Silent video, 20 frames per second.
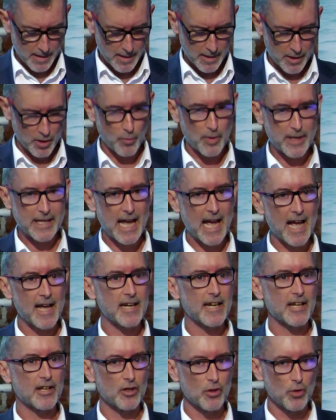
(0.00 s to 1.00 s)
You know, we
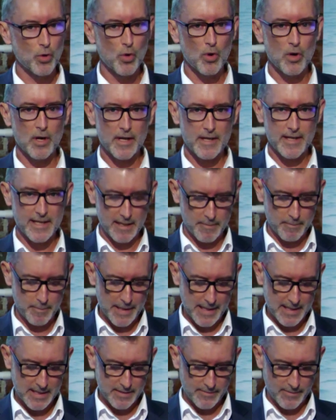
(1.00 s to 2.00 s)
can't ignore the
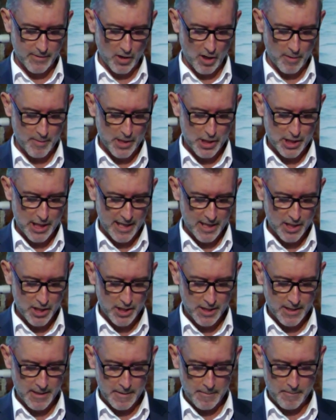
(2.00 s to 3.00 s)
impacts of climate
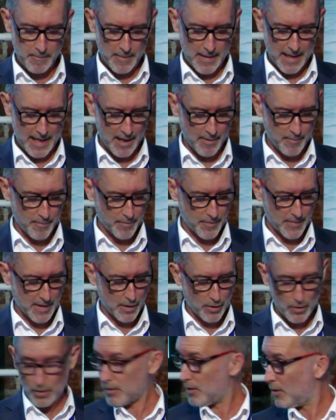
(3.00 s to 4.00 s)
change.
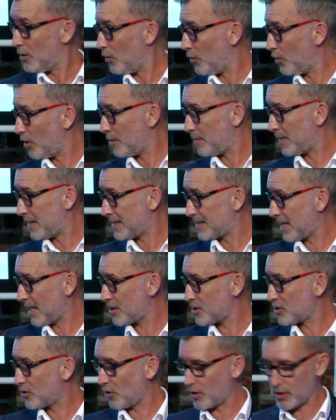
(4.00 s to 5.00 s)
Already been
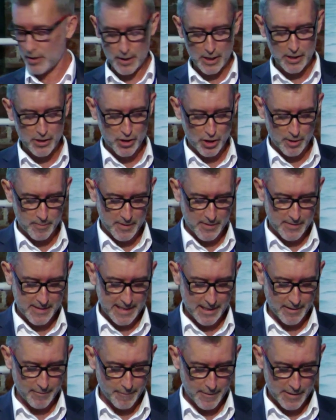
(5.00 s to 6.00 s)
touched on in terms of
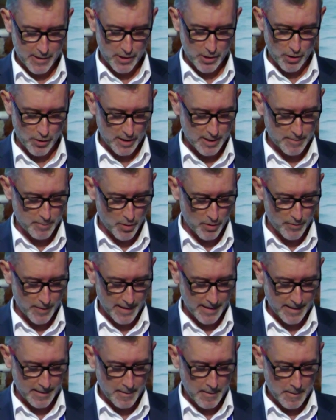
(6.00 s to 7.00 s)
seeing fish stocks
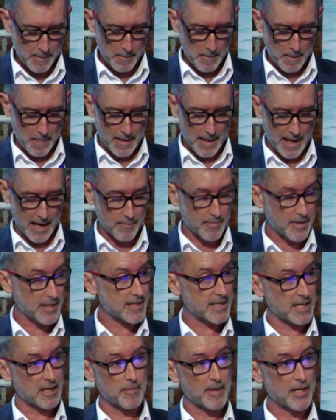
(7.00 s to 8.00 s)
moving.
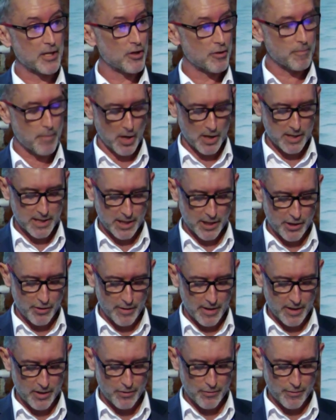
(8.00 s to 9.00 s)
There's going to be new
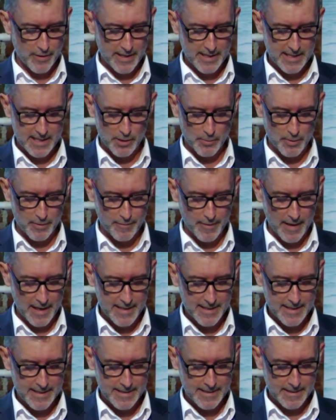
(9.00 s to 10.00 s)
biosecurity threats that we
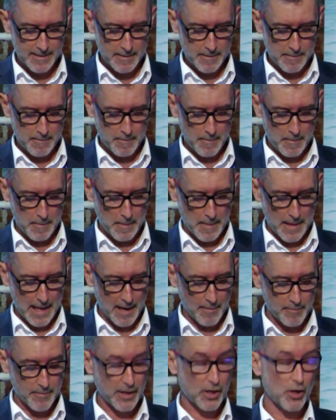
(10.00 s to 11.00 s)
face.
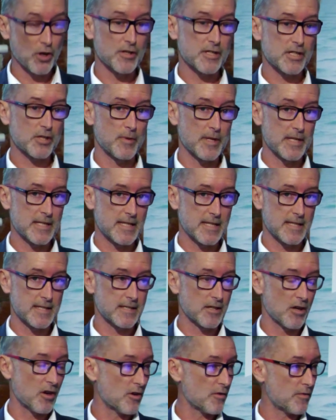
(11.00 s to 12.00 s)
The
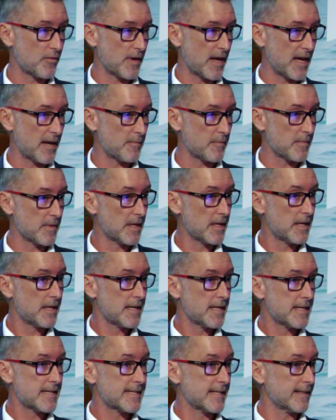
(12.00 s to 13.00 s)
consequences of
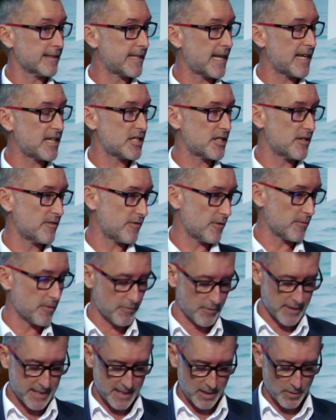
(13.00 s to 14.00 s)
siltation from the
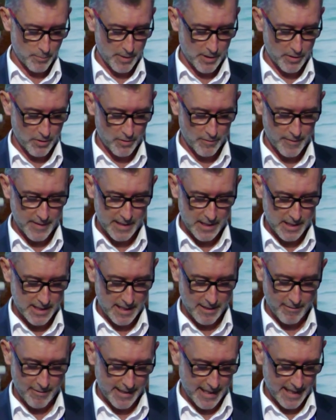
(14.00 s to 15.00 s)
recent weather events
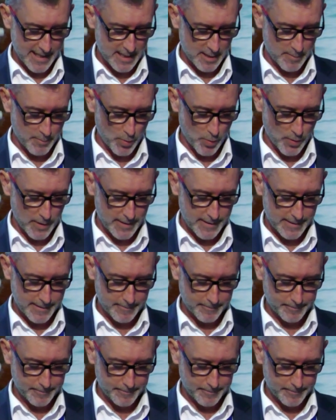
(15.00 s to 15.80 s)
are a case in point.